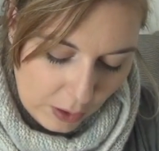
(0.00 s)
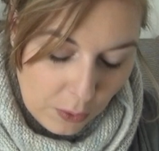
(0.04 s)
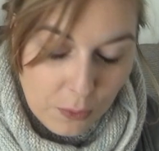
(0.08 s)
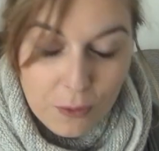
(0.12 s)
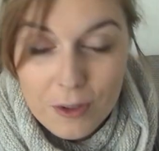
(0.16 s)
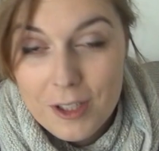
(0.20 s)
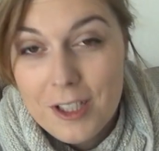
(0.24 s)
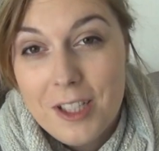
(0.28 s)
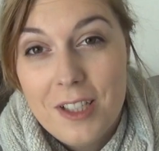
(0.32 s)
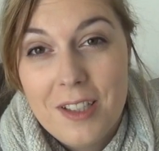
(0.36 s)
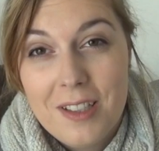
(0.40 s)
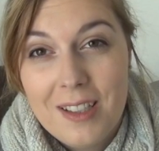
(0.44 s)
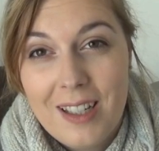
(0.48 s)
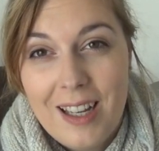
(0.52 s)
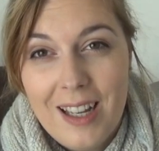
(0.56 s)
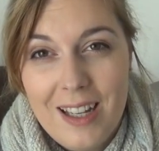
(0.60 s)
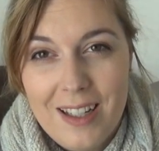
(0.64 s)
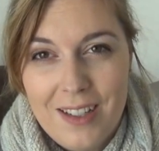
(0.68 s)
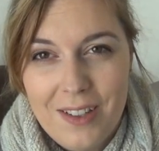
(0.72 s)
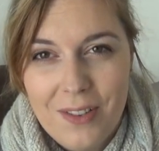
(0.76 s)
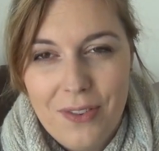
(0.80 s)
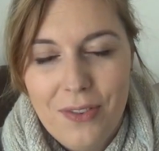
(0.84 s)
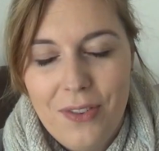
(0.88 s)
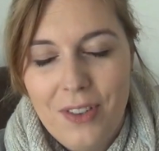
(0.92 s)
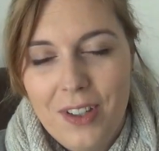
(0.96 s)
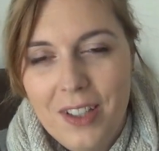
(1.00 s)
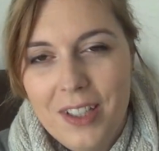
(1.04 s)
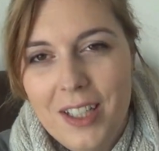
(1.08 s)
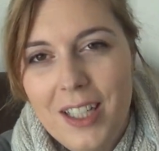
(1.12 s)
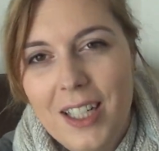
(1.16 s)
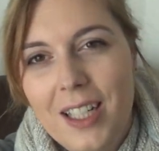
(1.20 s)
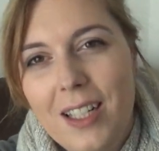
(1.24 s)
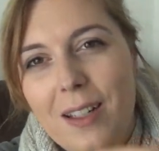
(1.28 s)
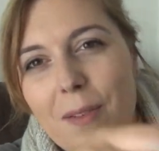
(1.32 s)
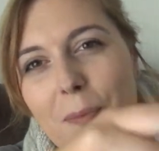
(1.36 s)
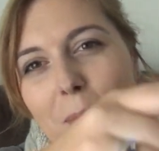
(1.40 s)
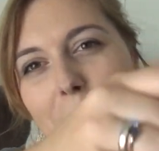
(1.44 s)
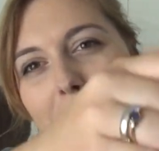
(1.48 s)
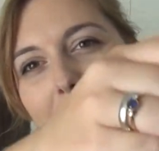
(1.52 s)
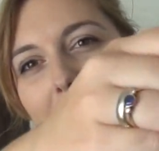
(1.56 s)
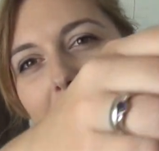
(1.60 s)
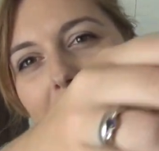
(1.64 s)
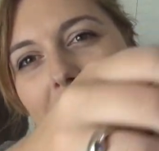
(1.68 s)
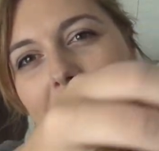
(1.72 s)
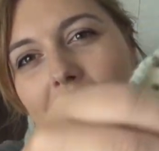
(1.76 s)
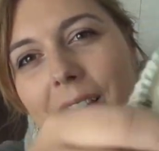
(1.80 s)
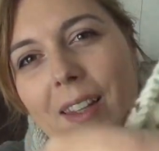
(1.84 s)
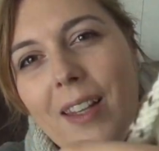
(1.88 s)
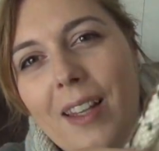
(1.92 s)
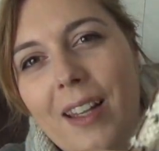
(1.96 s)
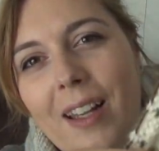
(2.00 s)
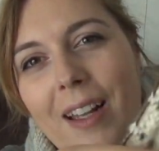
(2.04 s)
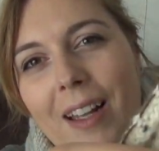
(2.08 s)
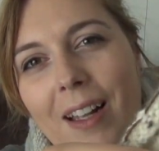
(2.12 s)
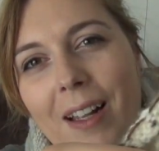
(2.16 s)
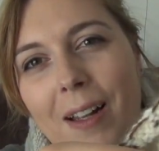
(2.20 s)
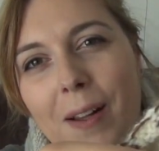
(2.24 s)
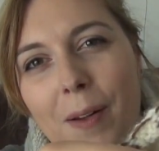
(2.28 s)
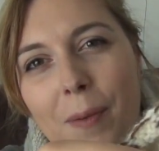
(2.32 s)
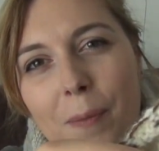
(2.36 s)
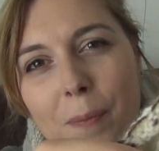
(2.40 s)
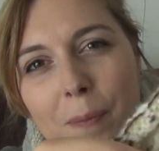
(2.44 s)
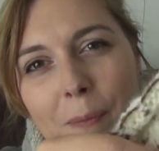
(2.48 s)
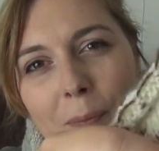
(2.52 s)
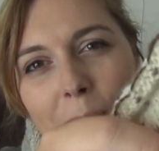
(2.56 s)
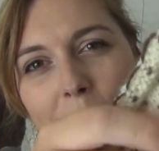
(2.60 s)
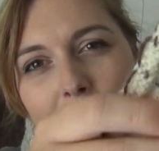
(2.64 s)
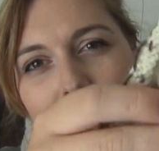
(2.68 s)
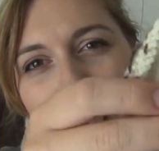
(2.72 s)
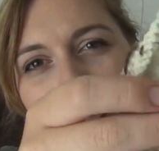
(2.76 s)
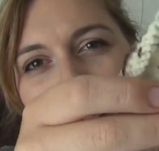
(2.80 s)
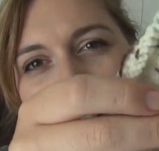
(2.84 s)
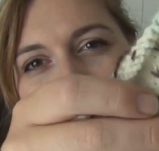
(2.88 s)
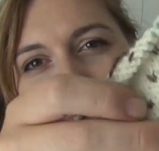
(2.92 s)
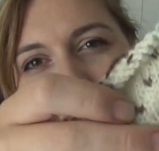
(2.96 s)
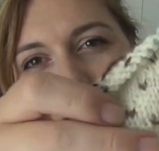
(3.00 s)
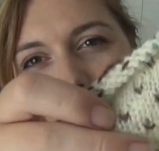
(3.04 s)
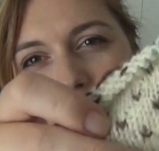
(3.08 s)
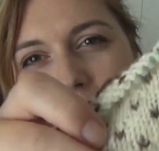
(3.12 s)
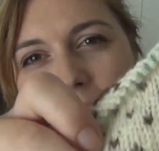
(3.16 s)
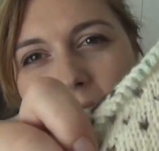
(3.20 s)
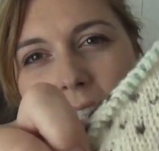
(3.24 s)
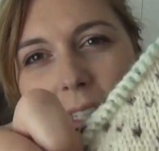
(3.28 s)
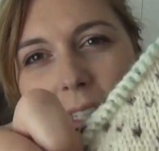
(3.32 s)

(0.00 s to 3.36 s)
which is kind of funny, but it